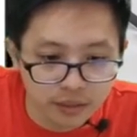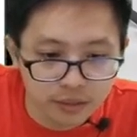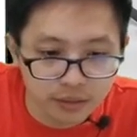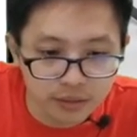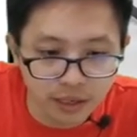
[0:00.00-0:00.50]

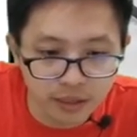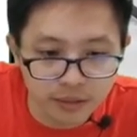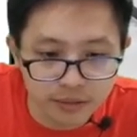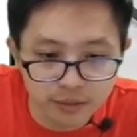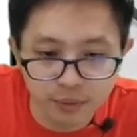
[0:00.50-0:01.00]
just now r
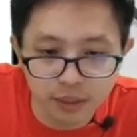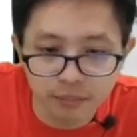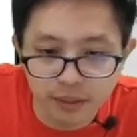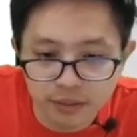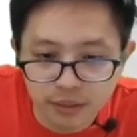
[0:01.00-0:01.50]
is p
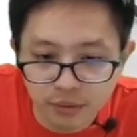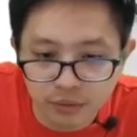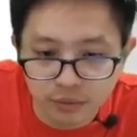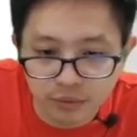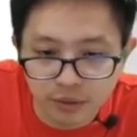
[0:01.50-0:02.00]
minus q
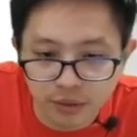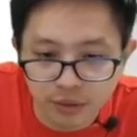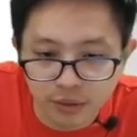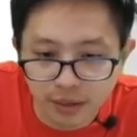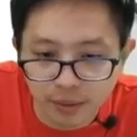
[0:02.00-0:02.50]

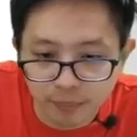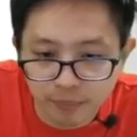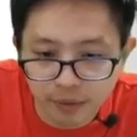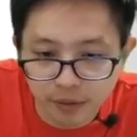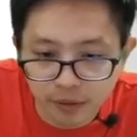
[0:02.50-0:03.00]
ah
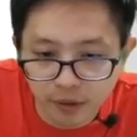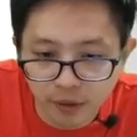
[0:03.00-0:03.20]
p